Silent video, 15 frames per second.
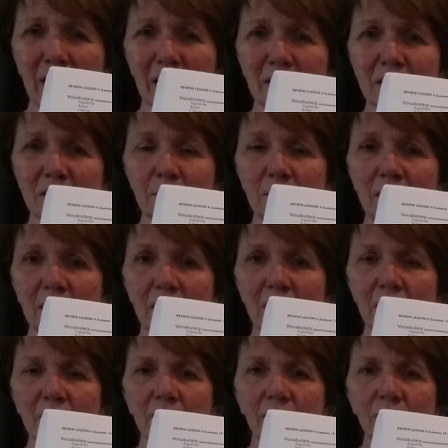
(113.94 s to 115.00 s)
has the
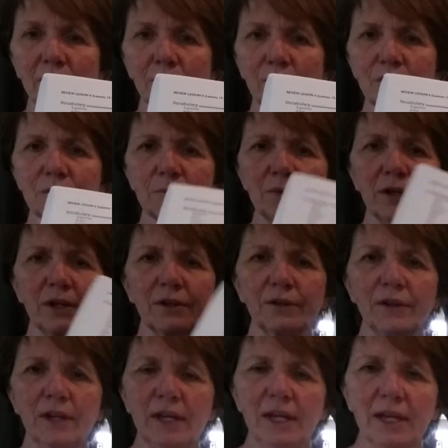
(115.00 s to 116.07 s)
beginning of the Lord's Prayer.
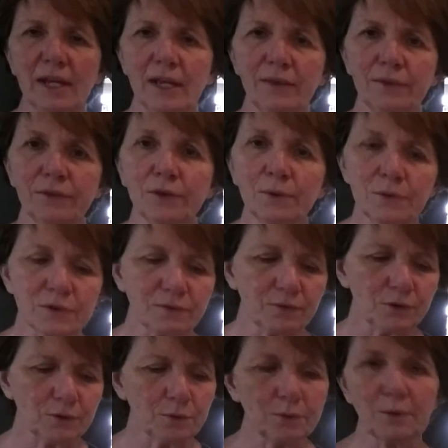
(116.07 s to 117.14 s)
And those of
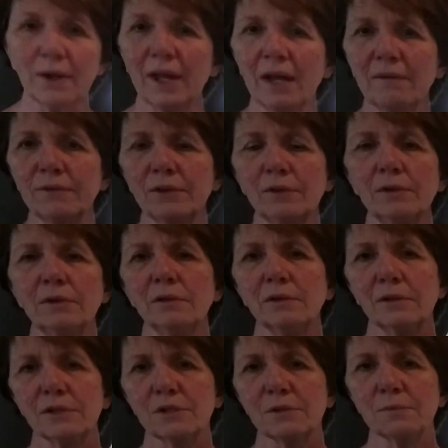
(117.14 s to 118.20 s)
you who have the whole
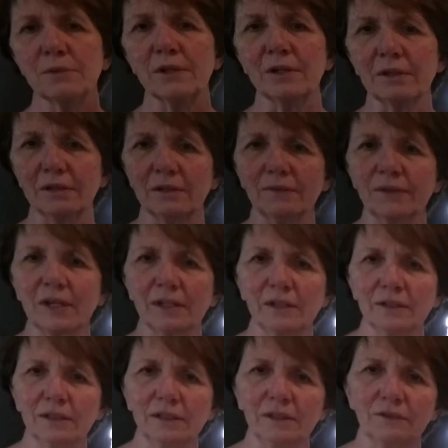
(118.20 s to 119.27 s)
Lord's Prayer, you've got a
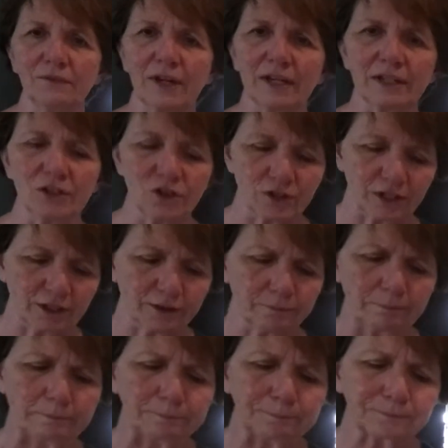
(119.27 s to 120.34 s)
little advantage
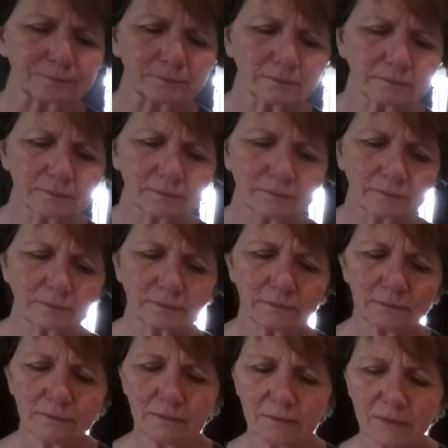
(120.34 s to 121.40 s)
there.
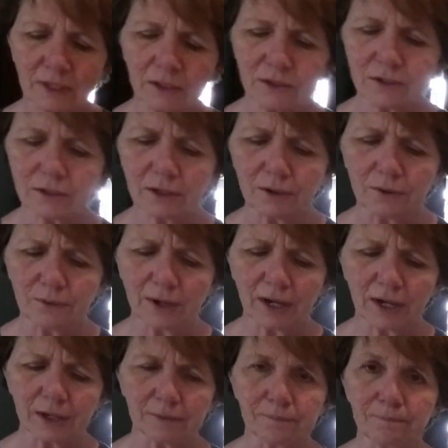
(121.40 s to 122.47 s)
So
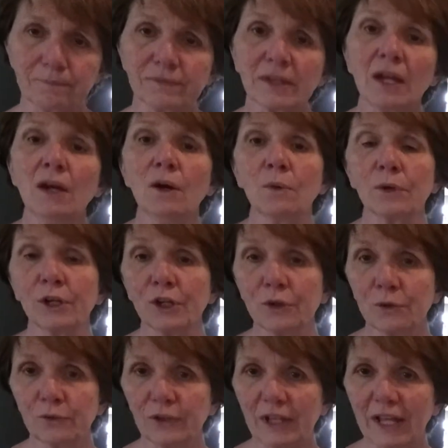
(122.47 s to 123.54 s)
we're going to go over